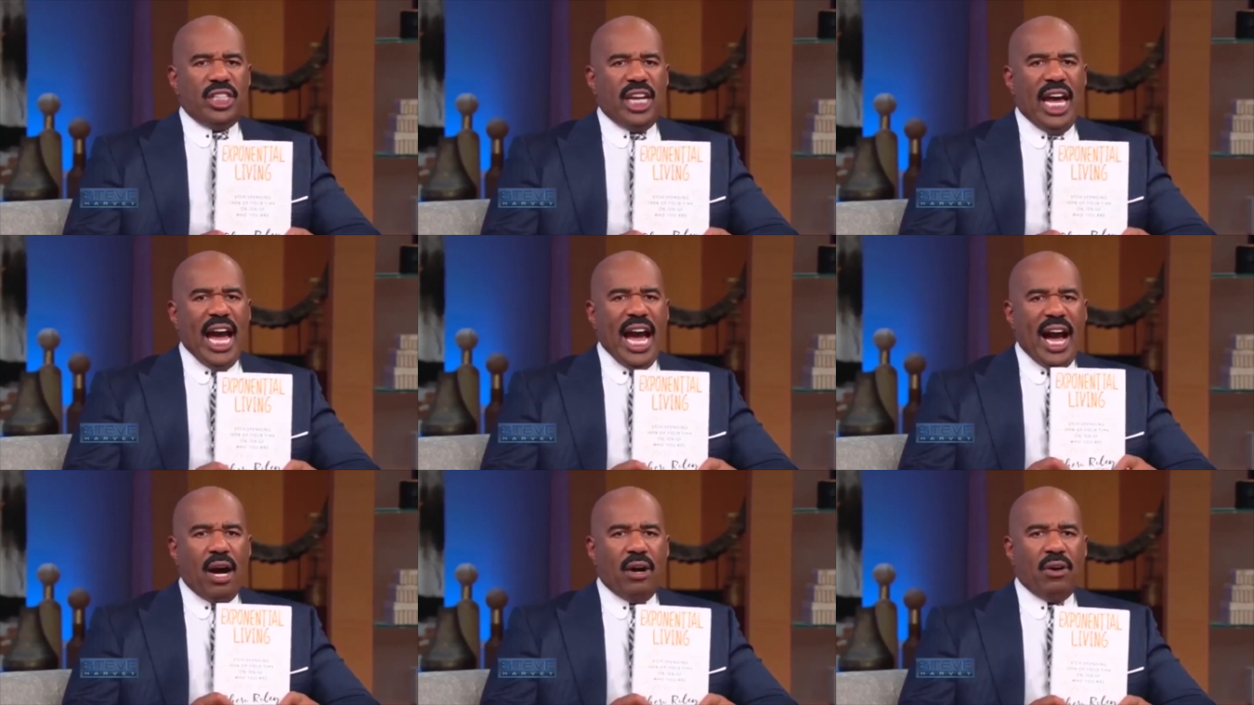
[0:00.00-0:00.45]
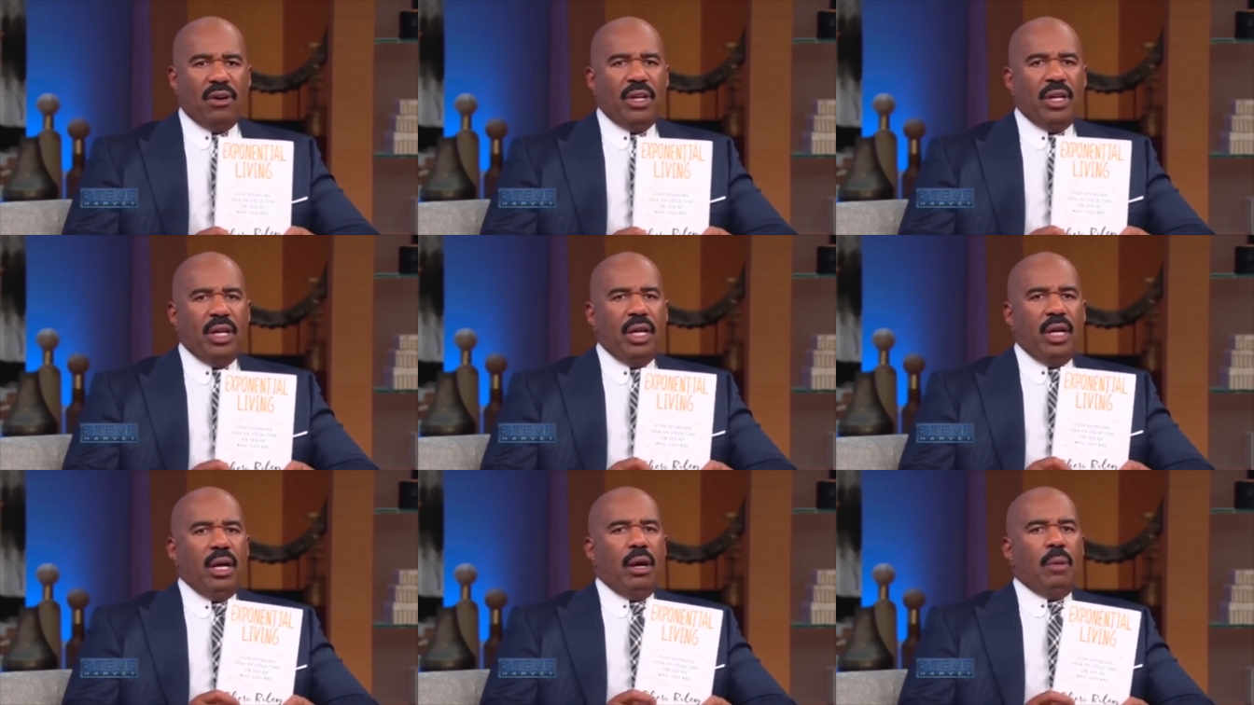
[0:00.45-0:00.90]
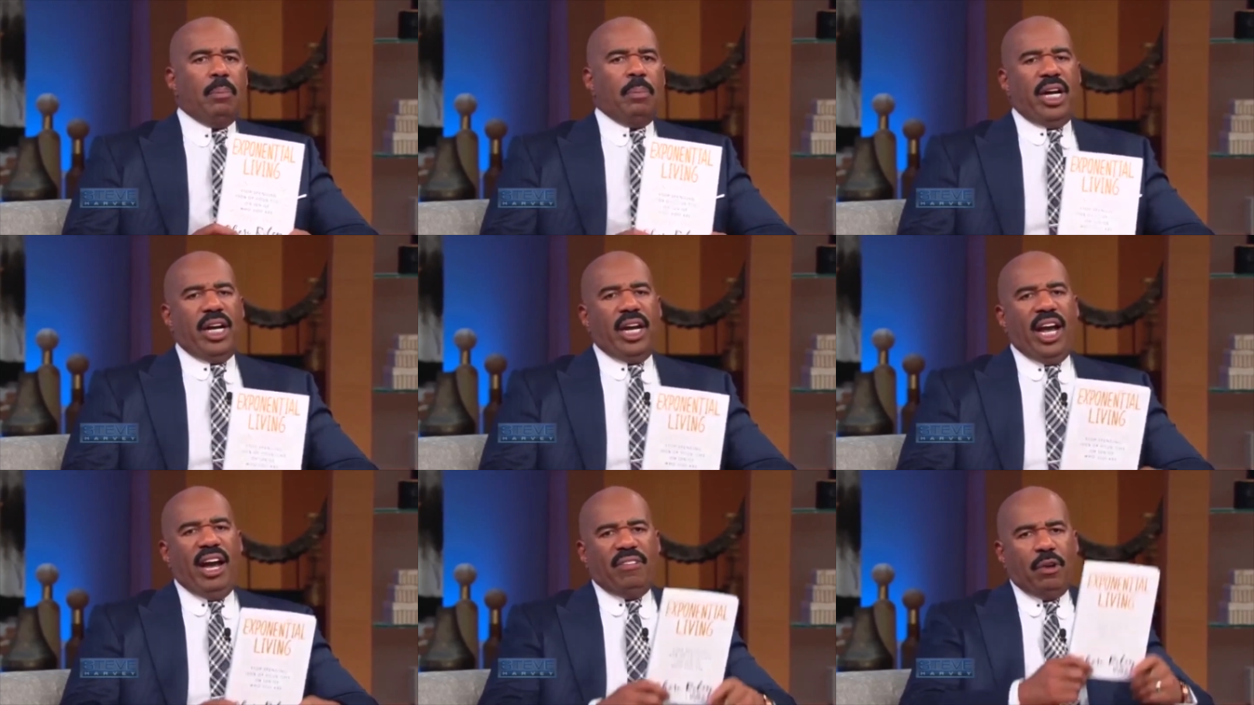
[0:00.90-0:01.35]
now,
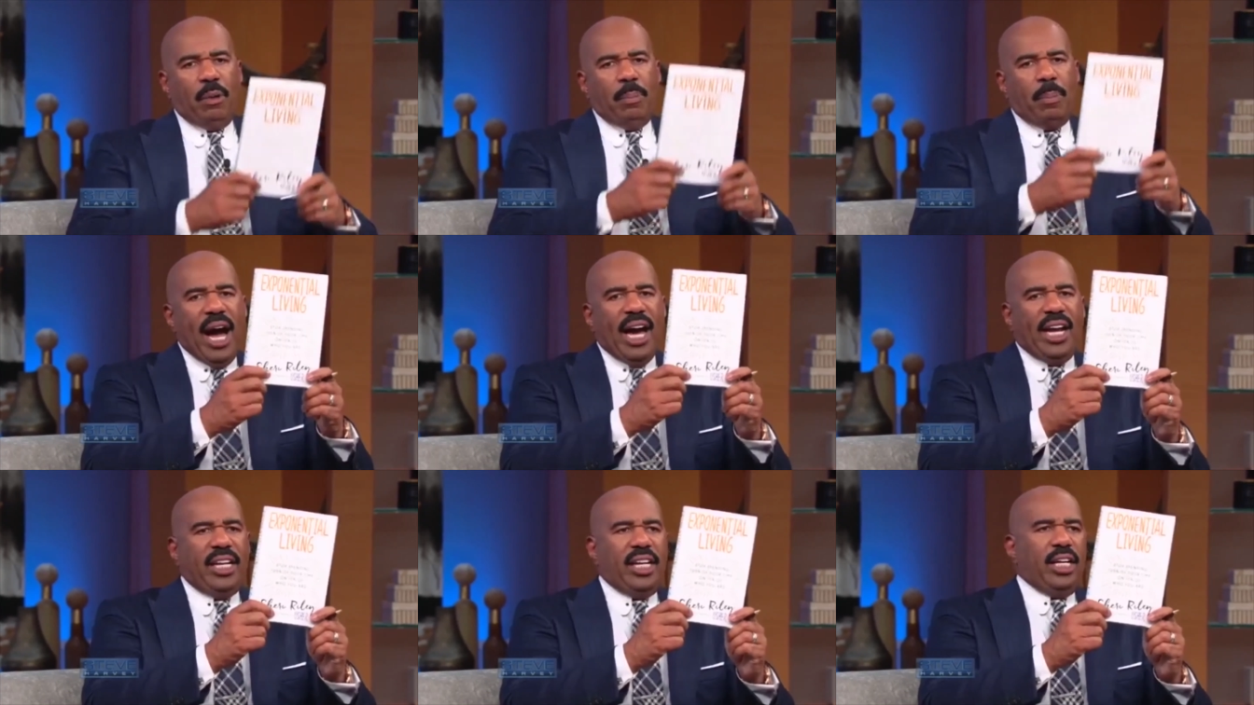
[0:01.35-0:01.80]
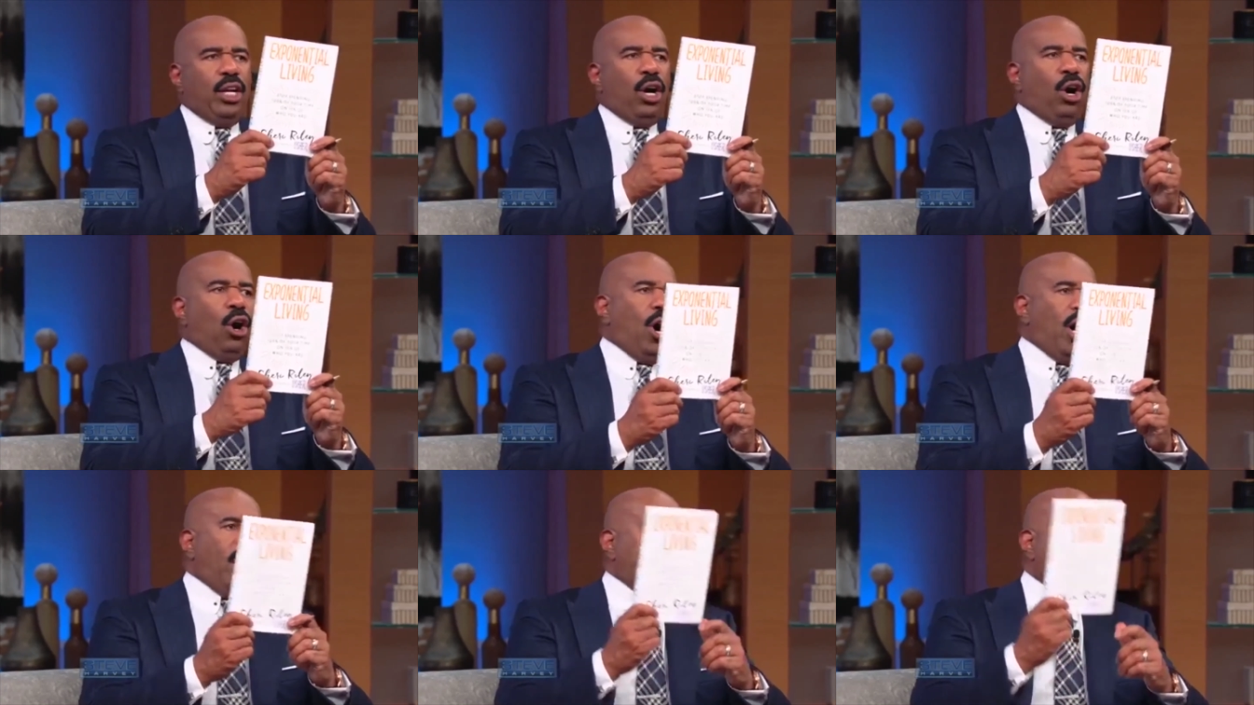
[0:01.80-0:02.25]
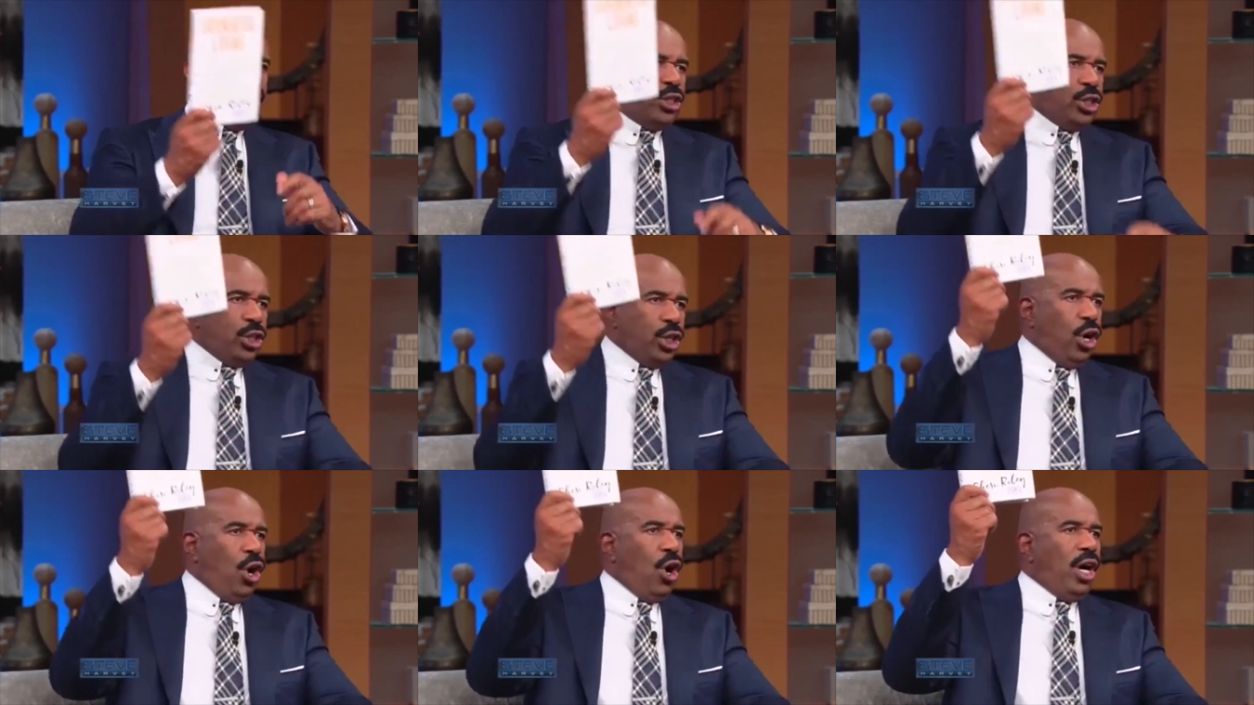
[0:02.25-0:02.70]
but everybody in the audience,
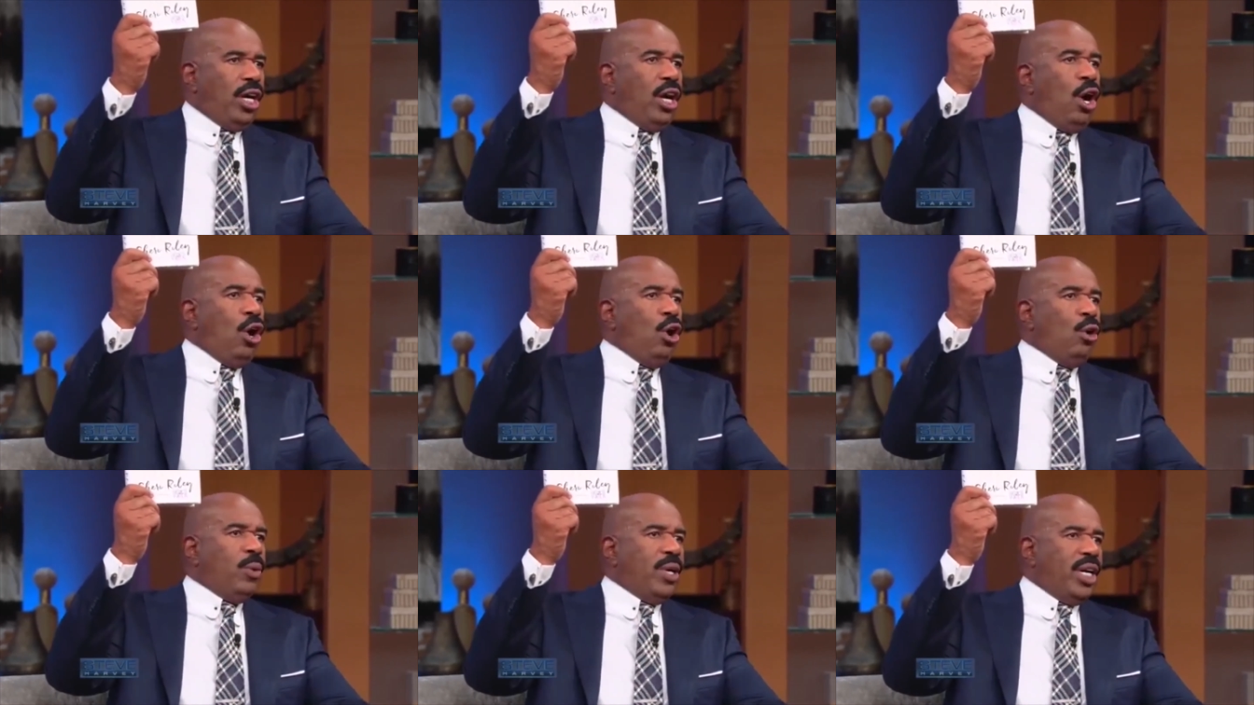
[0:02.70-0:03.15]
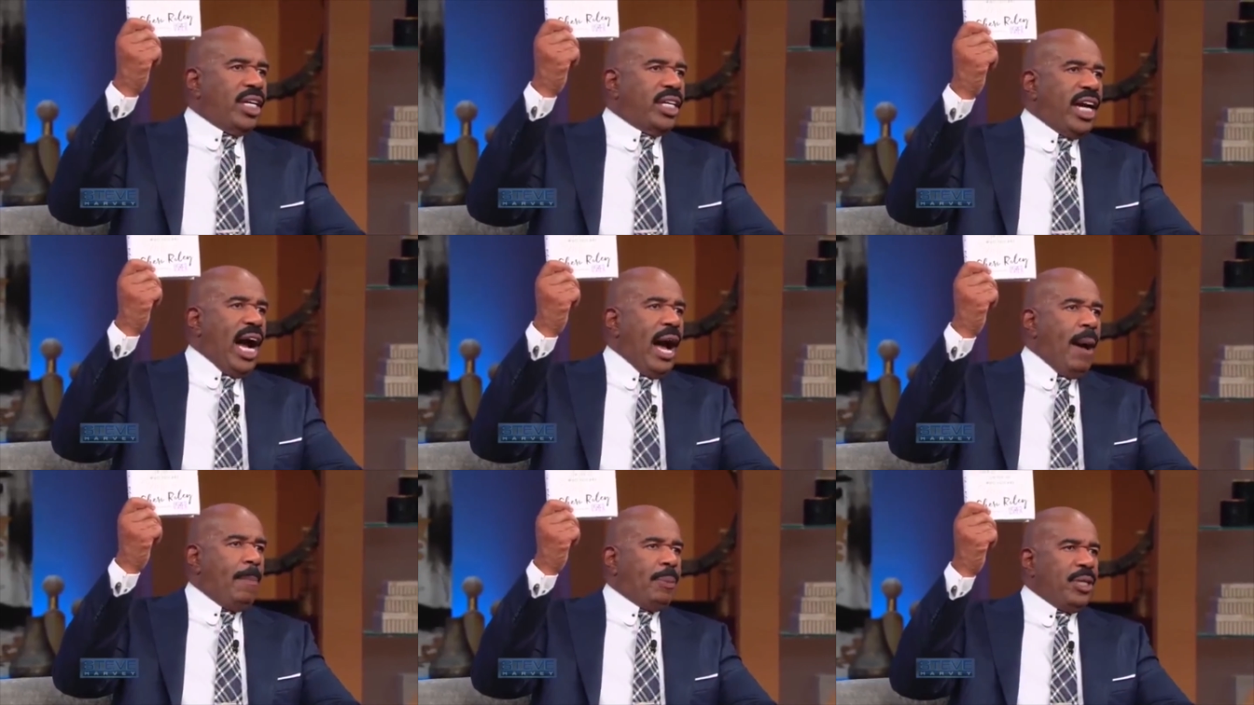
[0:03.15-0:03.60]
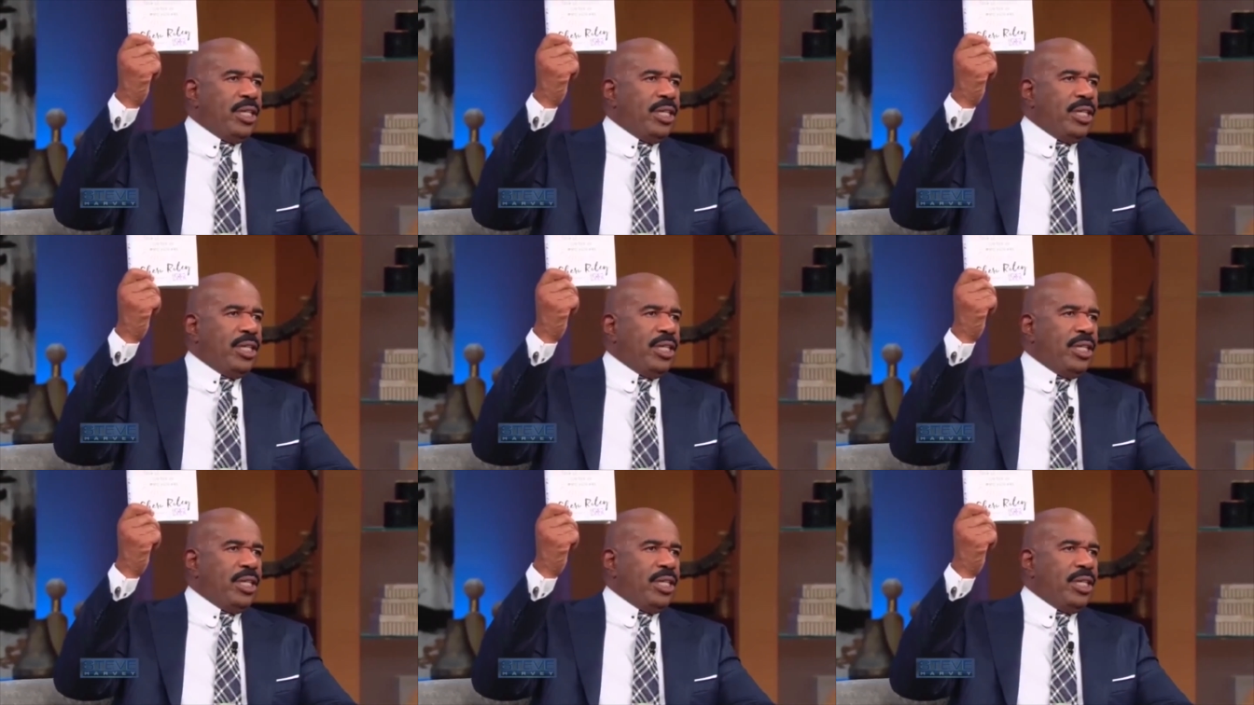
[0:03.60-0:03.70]
you're going home with a copy